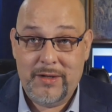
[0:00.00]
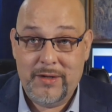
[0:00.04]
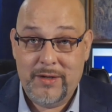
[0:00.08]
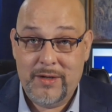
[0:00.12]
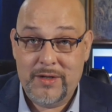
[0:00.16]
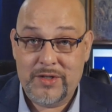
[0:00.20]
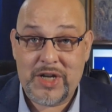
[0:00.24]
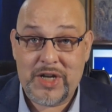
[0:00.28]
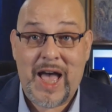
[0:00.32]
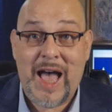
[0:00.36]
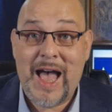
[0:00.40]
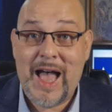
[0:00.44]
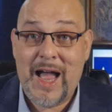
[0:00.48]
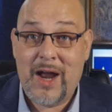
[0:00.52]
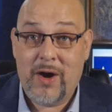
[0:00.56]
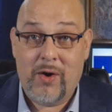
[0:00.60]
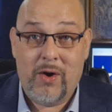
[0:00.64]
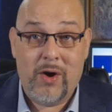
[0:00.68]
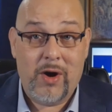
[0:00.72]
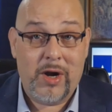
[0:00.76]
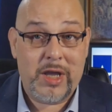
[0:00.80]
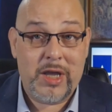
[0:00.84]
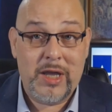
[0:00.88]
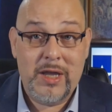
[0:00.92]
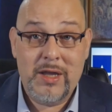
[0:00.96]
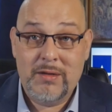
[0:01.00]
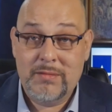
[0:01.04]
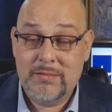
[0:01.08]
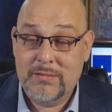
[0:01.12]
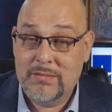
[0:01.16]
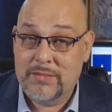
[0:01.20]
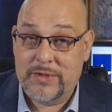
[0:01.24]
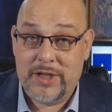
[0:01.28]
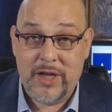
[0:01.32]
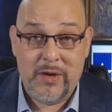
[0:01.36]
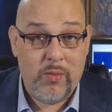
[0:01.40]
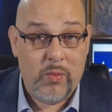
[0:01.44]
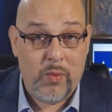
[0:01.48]
There is a hierarchy
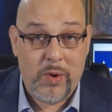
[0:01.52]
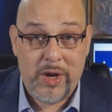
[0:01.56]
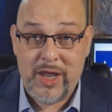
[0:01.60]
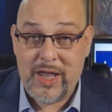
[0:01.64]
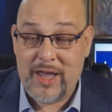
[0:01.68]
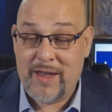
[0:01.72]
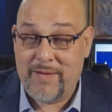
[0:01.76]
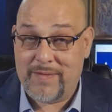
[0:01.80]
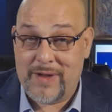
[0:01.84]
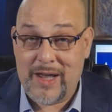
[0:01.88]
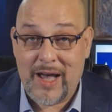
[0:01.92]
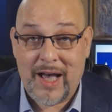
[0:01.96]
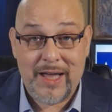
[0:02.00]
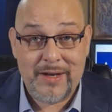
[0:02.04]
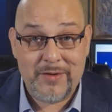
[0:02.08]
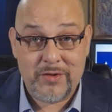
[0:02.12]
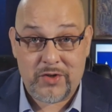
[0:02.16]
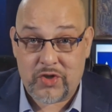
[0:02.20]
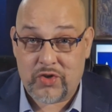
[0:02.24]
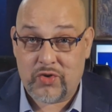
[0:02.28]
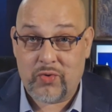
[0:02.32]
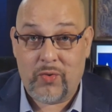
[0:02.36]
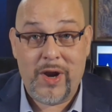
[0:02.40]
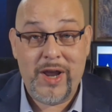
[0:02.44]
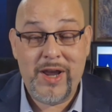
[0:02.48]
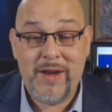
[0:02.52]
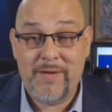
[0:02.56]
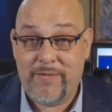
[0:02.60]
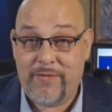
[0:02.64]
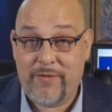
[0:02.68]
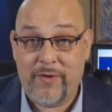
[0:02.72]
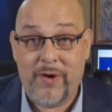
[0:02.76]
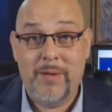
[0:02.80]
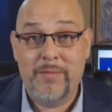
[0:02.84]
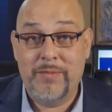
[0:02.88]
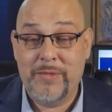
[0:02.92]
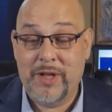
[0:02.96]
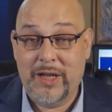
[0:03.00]
that we have gotten straight
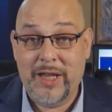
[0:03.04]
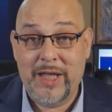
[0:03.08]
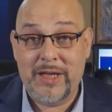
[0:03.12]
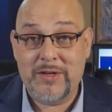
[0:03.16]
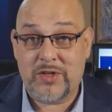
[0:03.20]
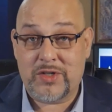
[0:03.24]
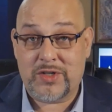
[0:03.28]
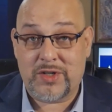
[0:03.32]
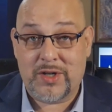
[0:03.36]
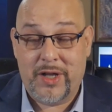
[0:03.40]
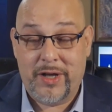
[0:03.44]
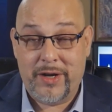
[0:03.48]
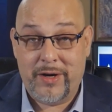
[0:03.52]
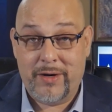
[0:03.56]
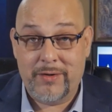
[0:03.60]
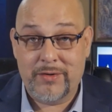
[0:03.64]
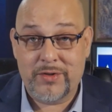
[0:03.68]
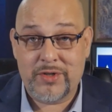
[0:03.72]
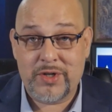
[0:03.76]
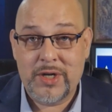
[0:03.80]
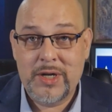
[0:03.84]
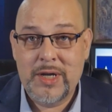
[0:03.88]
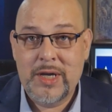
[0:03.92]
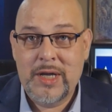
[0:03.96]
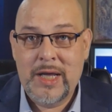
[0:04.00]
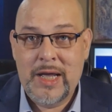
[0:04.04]
from the legislators.